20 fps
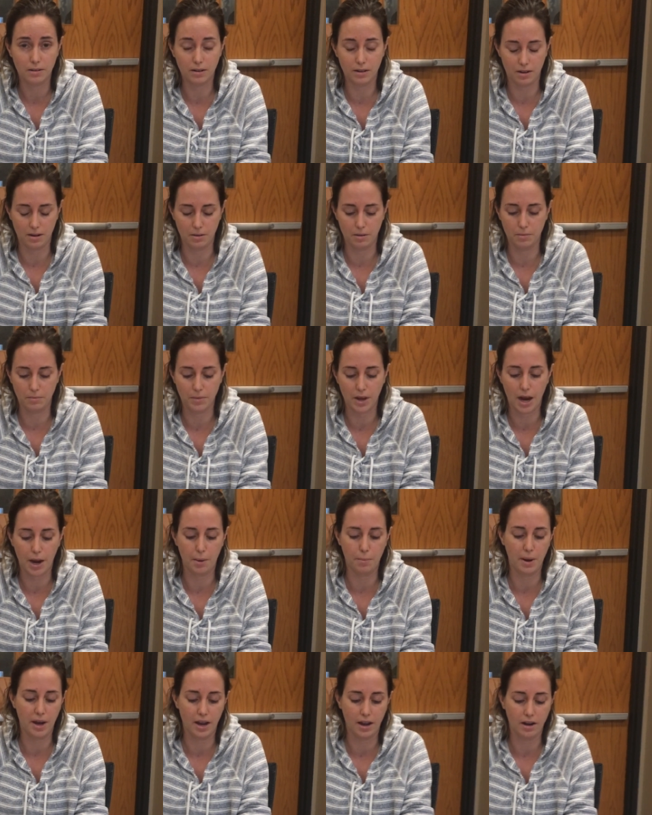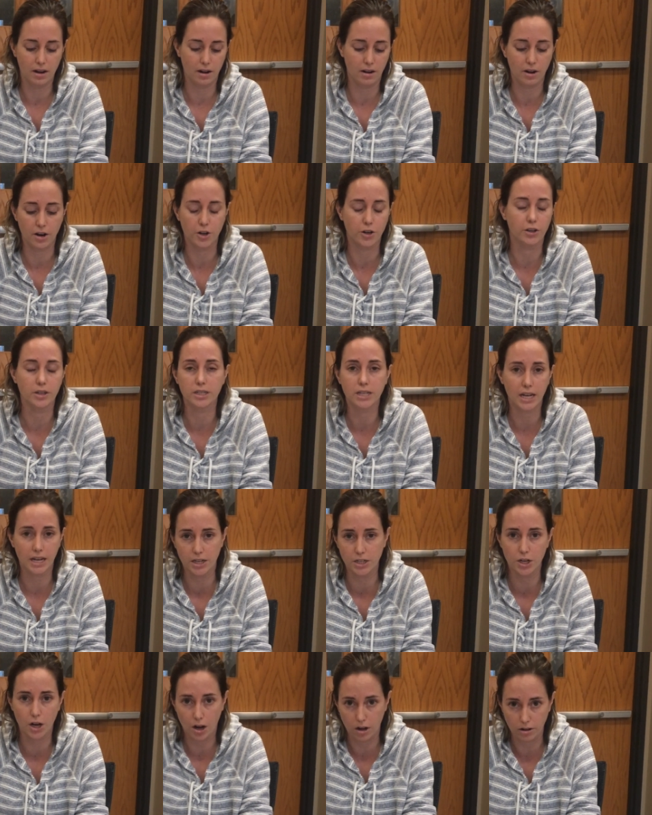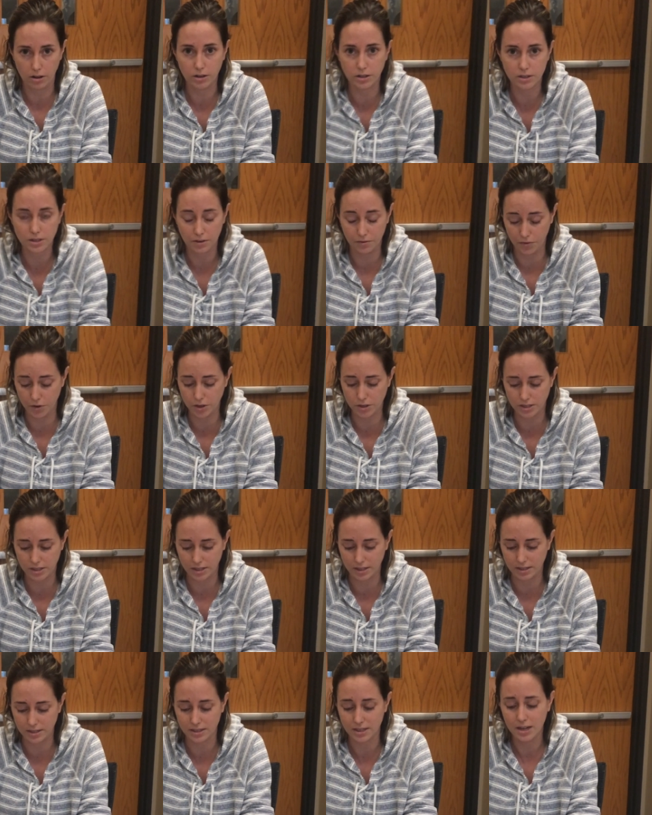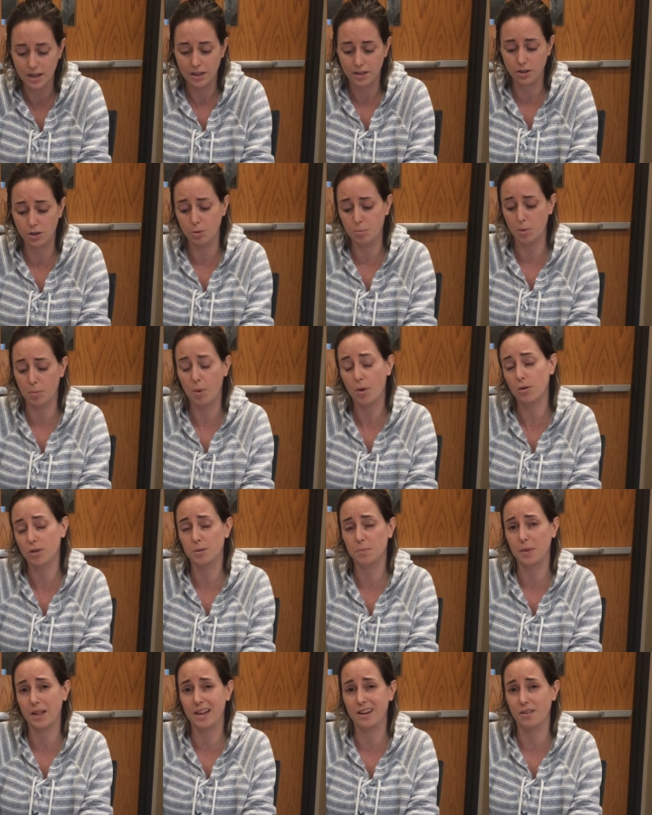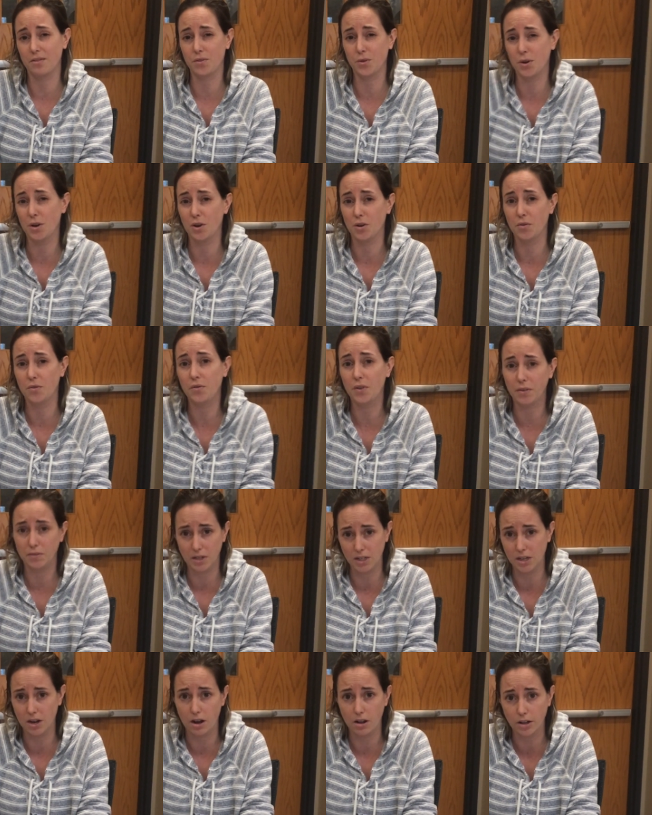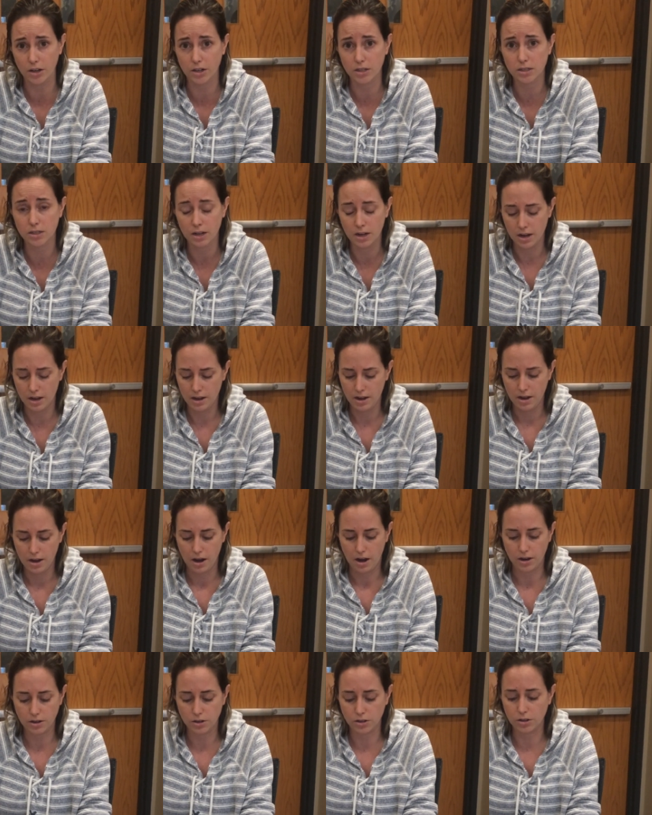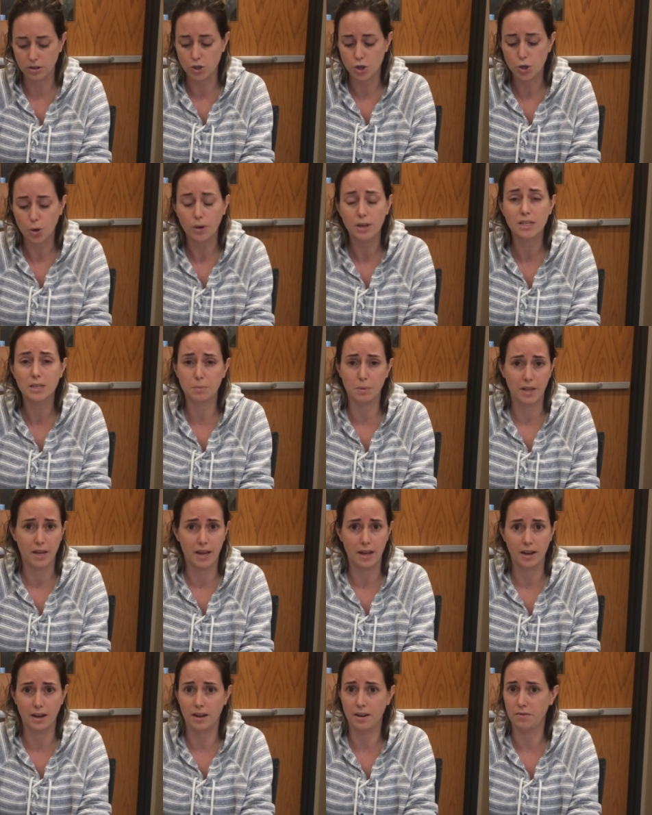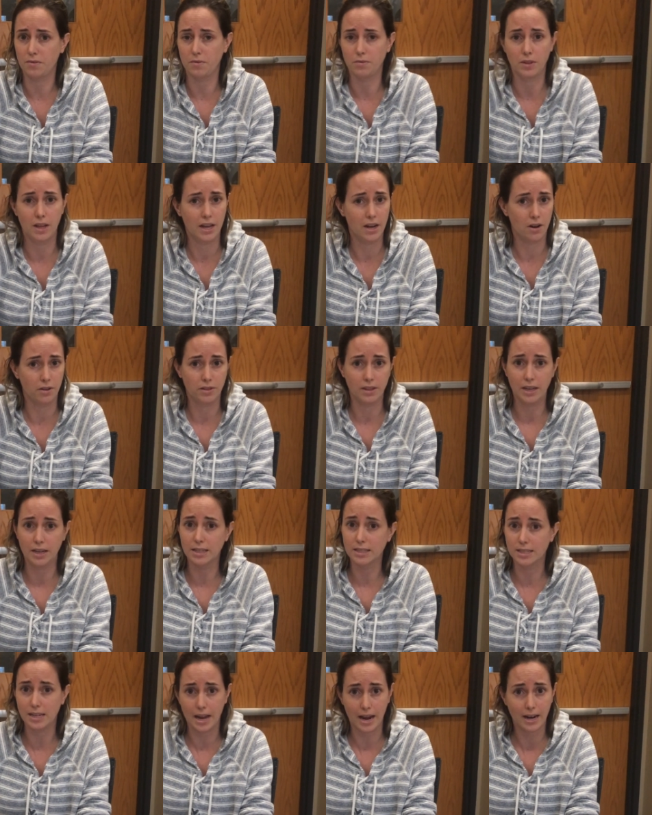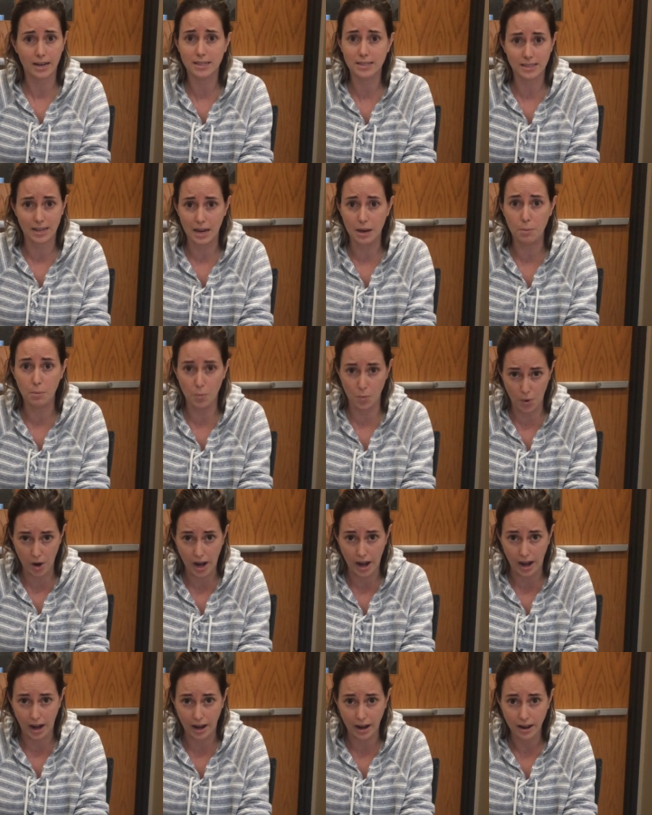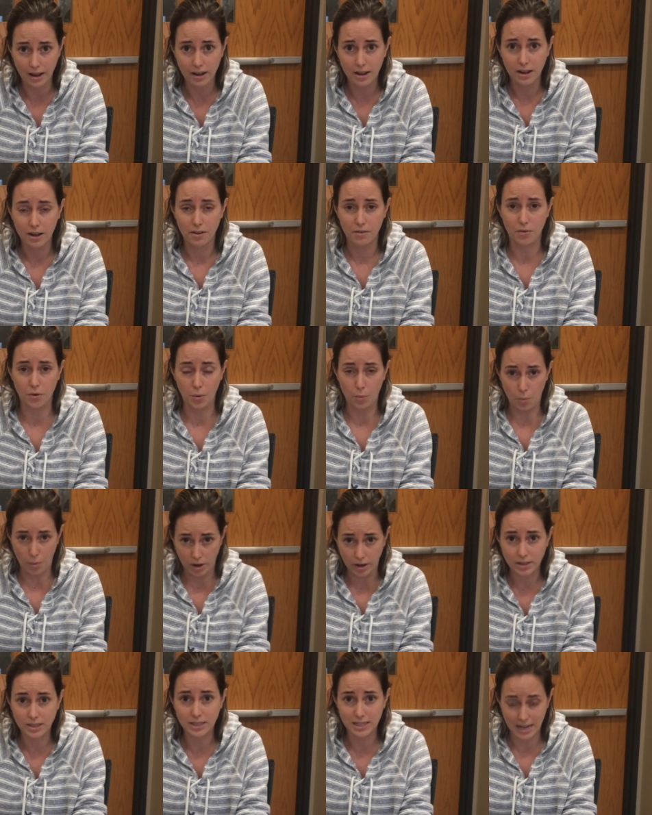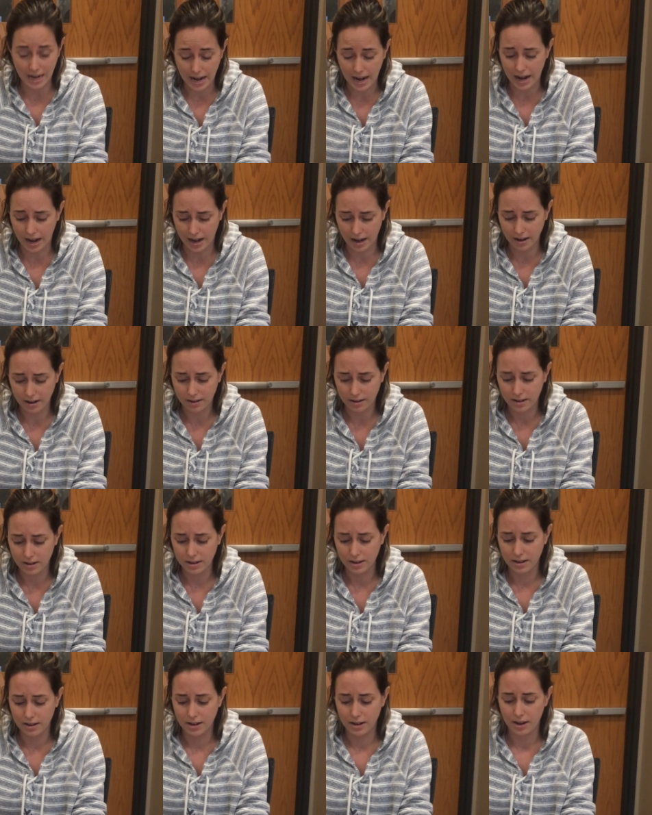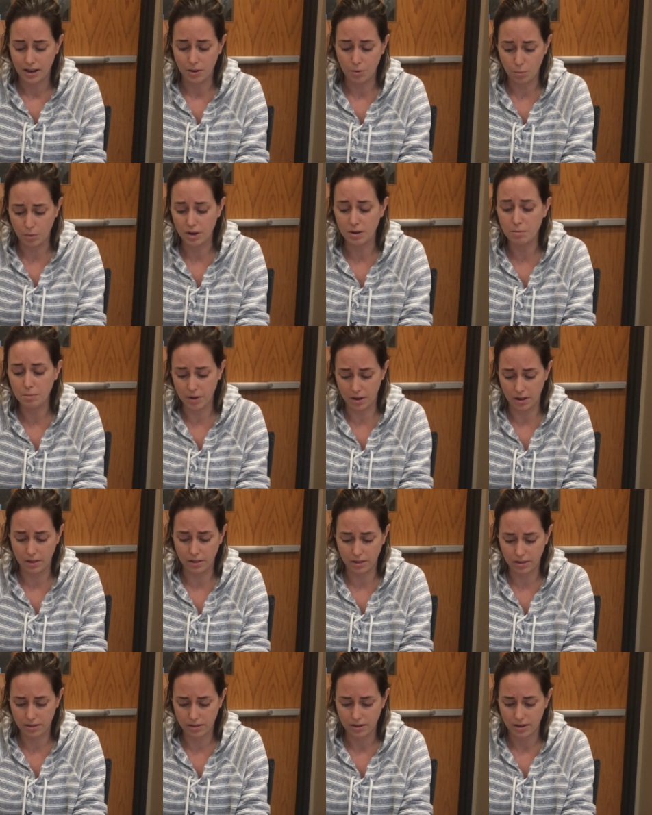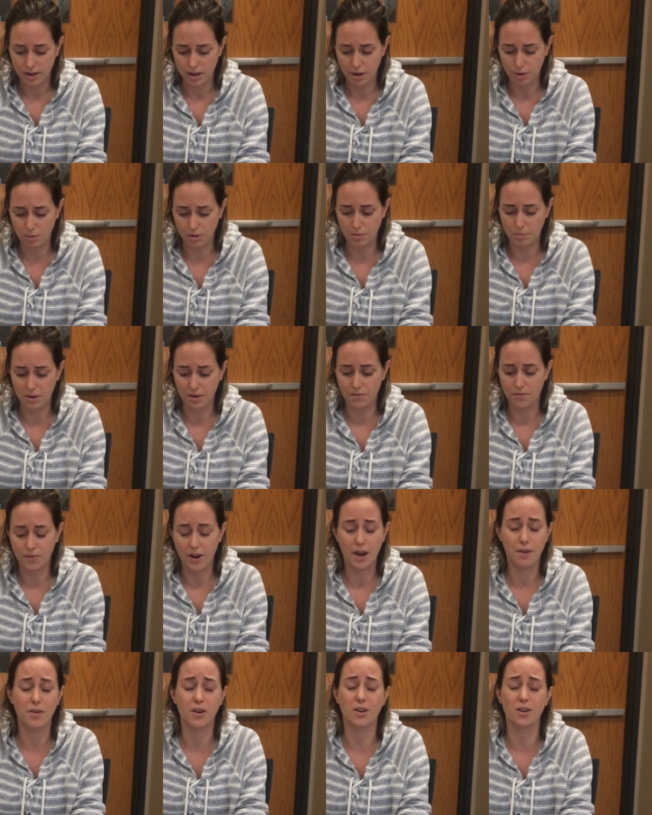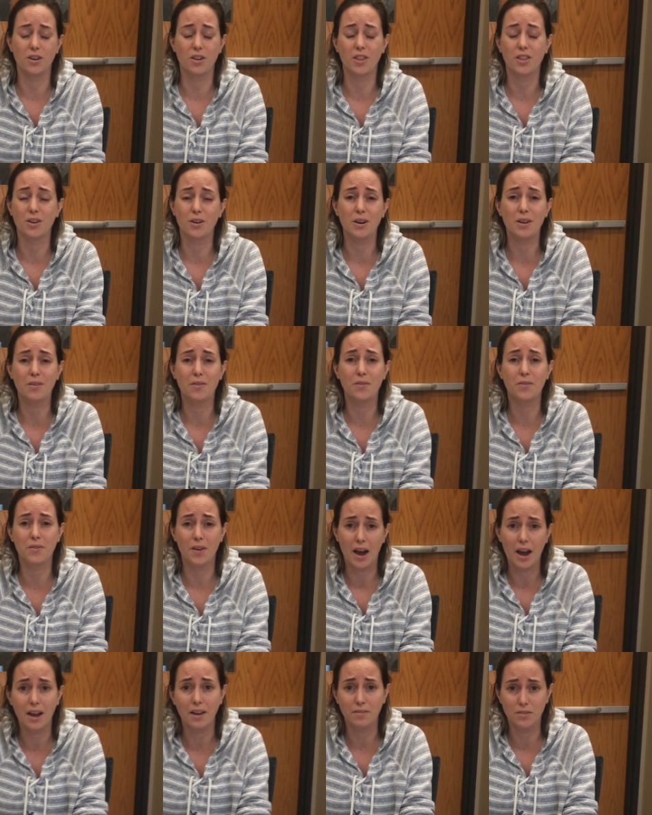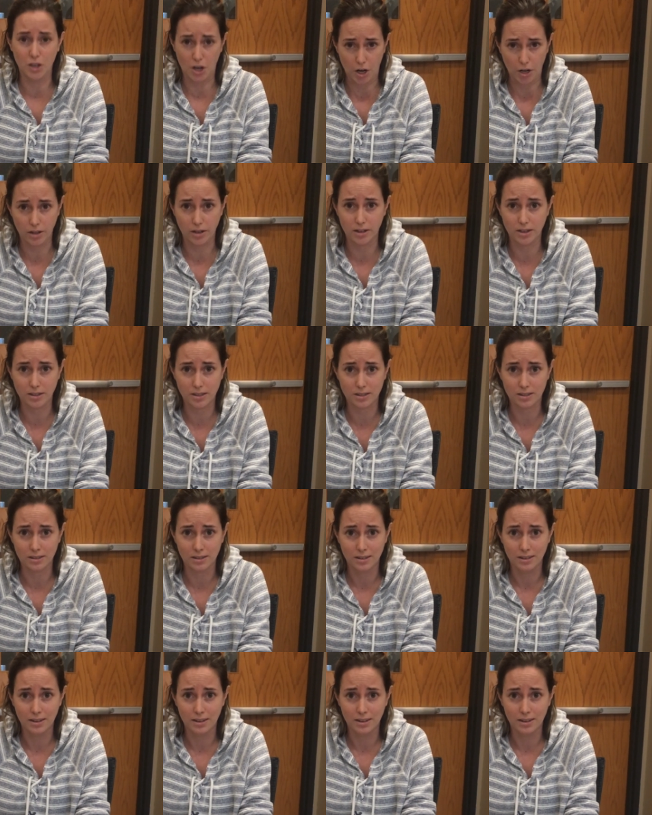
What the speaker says: I paid $110 versus the new proposed plan of $350. Under the choice plan, if laid out the exact same way for one day and 1 month, it would have been $535.